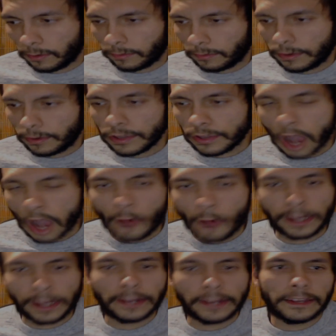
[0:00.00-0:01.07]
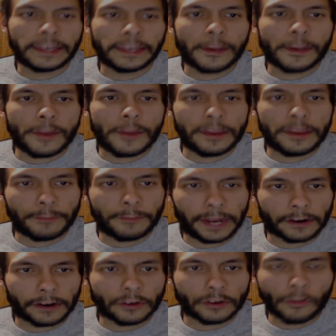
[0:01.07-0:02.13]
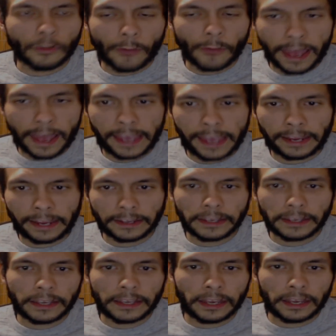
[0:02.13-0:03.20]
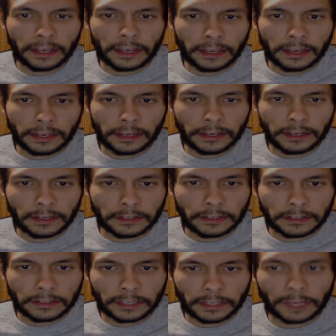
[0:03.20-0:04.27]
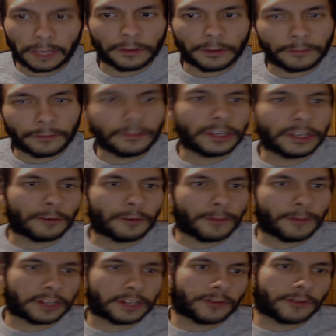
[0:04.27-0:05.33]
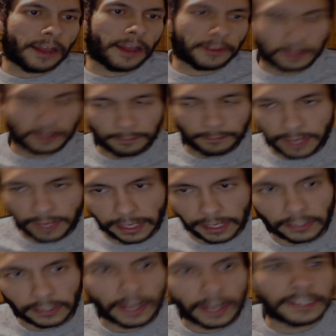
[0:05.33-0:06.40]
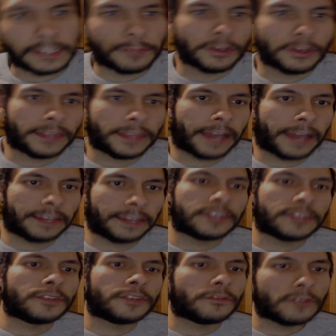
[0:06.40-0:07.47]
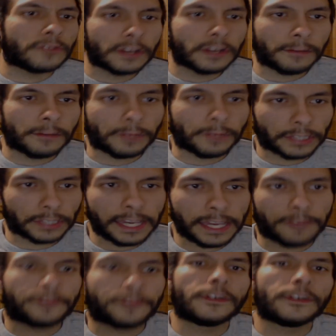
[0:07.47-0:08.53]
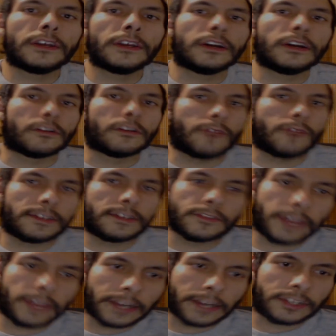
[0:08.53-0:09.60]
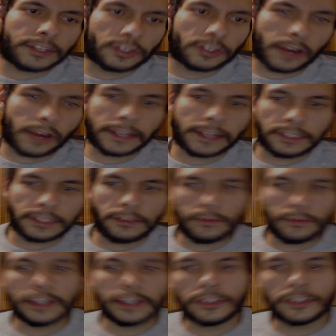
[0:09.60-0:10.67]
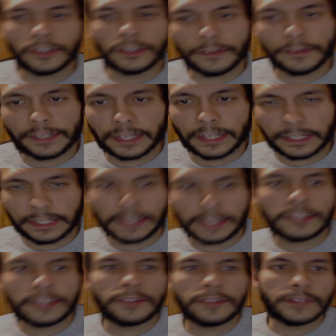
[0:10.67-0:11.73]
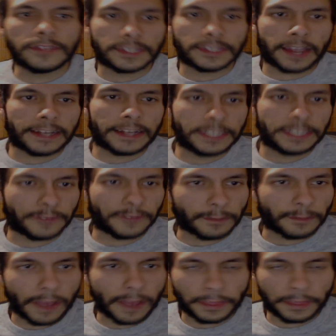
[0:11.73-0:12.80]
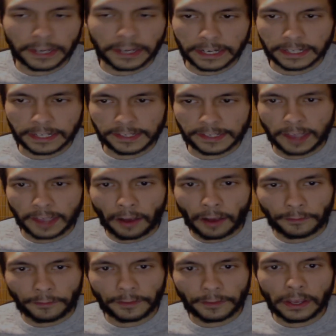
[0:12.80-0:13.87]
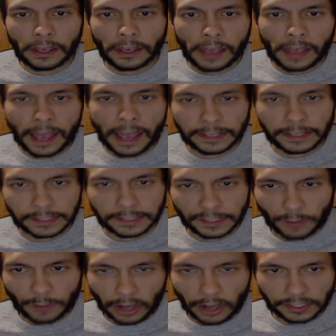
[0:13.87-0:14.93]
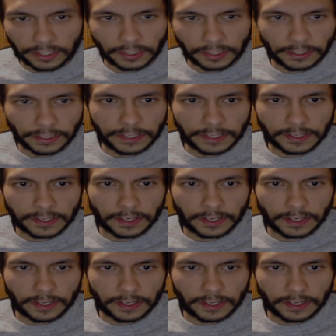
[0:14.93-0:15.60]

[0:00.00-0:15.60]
knowing in an empirical way, he would, you know, much rather be inclined to put that into belief. Russell here is trying to introduce it into the scientific method in itself as these postulates.